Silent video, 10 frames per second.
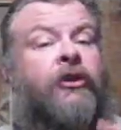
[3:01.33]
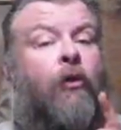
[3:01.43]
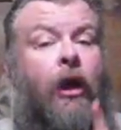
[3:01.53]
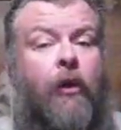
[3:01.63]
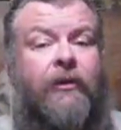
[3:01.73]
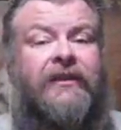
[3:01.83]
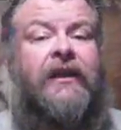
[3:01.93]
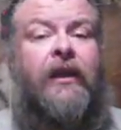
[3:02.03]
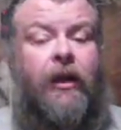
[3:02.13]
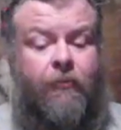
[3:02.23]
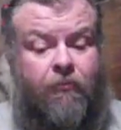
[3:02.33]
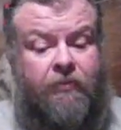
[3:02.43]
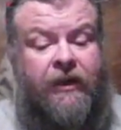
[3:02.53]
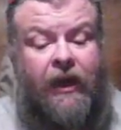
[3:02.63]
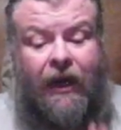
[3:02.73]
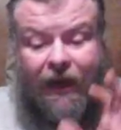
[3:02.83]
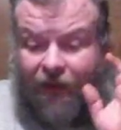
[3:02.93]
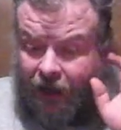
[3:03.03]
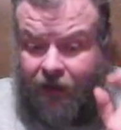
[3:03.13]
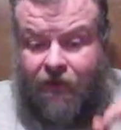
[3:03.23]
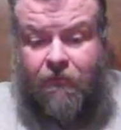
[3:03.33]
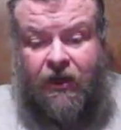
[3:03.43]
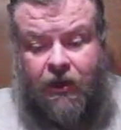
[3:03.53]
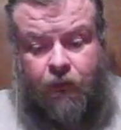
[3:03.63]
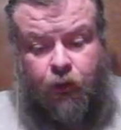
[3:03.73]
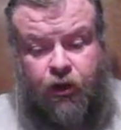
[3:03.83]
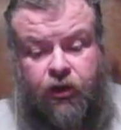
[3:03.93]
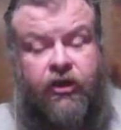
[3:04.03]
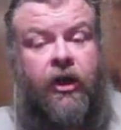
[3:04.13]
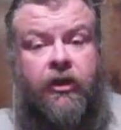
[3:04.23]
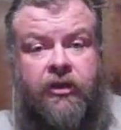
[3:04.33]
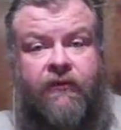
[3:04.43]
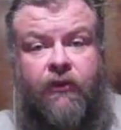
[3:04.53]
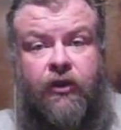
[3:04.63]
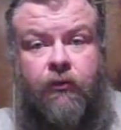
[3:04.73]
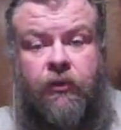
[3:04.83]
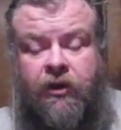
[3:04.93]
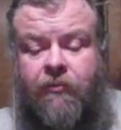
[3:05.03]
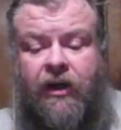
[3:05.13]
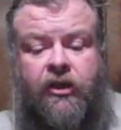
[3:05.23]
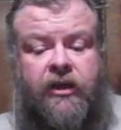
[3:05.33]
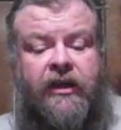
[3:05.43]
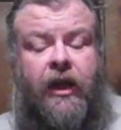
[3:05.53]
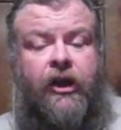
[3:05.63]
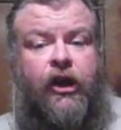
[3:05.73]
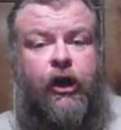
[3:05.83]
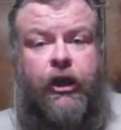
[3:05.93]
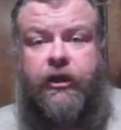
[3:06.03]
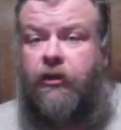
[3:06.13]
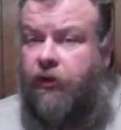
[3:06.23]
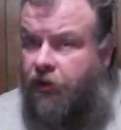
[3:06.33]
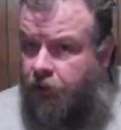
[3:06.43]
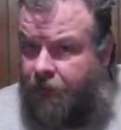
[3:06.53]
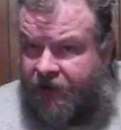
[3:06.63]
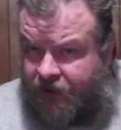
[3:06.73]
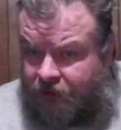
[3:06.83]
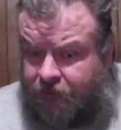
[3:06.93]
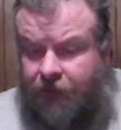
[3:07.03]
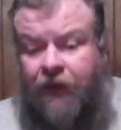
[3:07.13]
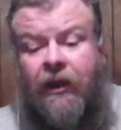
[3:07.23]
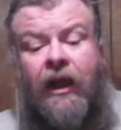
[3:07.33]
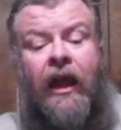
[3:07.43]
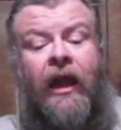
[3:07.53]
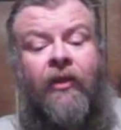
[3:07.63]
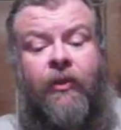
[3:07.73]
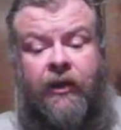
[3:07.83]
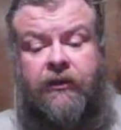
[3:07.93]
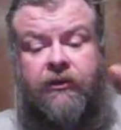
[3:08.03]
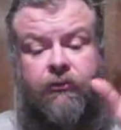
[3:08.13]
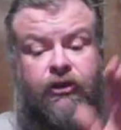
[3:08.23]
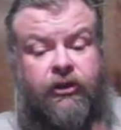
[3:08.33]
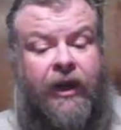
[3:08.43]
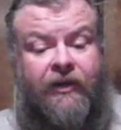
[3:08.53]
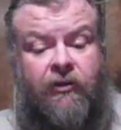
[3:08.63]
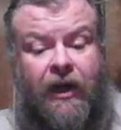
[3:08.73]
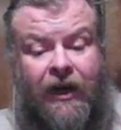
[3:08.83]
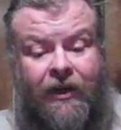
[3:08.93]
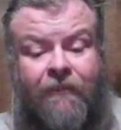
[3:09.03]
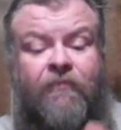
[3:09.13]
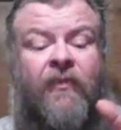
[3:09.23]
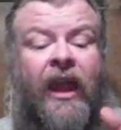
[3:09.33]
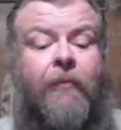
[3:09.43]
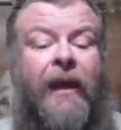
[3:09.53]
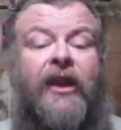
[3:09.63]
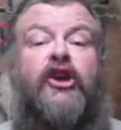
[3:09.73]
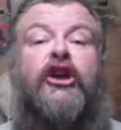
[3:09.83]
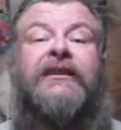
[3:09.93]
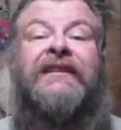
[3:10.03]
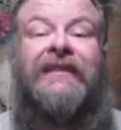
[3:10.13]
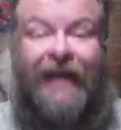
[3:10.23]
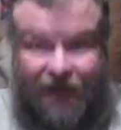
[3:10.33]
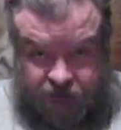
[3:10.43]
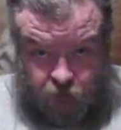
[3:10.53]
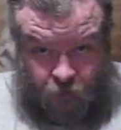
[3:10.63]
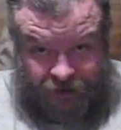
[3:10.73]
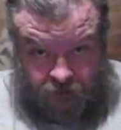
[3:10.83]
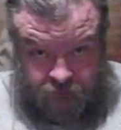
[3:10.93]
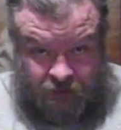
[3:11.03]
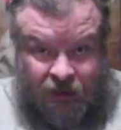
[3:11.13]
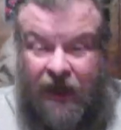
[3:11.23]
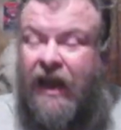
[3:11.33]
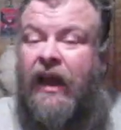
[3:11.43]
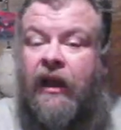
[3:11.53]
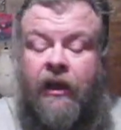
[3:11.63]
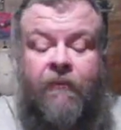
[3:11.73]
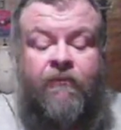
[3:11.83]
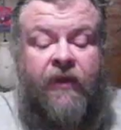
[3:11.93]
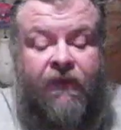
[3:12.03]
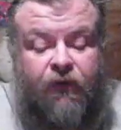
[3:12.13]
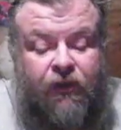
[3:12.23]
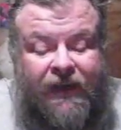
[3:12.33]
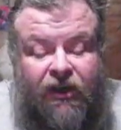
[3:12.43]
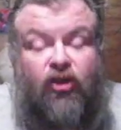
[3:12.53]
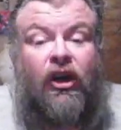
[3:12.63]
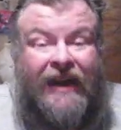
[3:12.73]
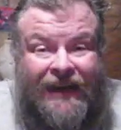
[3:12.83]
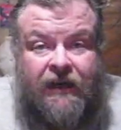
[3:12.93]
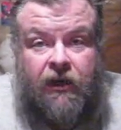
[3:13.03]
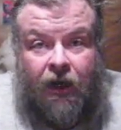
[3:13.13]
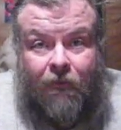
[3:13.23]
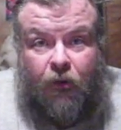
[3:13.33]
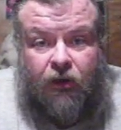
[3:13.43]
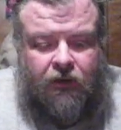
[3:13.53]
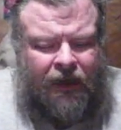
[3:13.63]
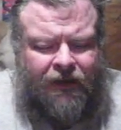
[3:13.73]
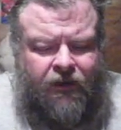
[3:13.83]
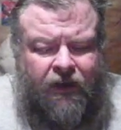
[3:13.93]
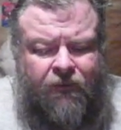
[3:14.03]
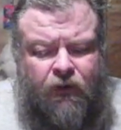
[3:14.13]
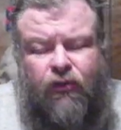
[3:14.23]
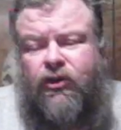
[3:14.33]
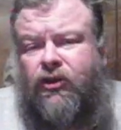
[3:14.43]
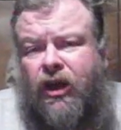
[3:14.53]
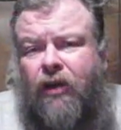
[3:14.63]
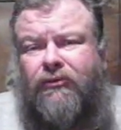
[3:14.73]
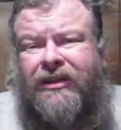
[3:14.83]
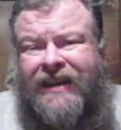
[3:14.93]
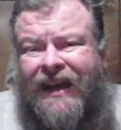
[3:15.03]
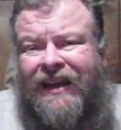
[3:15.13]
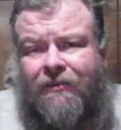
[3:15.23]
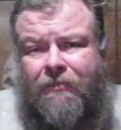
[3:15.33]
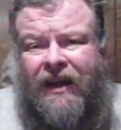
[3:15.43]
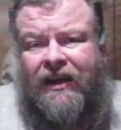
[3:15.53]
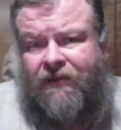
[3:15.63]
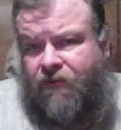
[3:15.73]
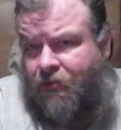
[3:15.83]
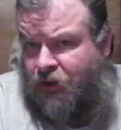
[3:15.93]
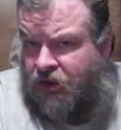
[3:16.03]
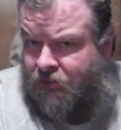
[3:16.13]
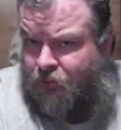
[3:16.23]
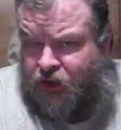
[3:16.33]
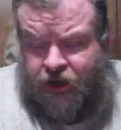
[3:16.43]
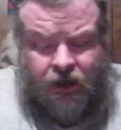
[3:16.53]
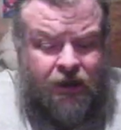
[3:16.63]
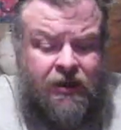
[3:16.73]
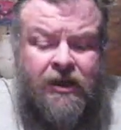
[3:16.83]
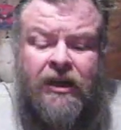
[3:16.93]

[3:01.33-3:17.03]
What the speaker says: So always carry that in mind when you're searching for your wood. Make sure you got a good clear piece that's straight grain, and make sure it's seasoned well. If you get green lumber, like if you just go today and buy it from a lumber yard,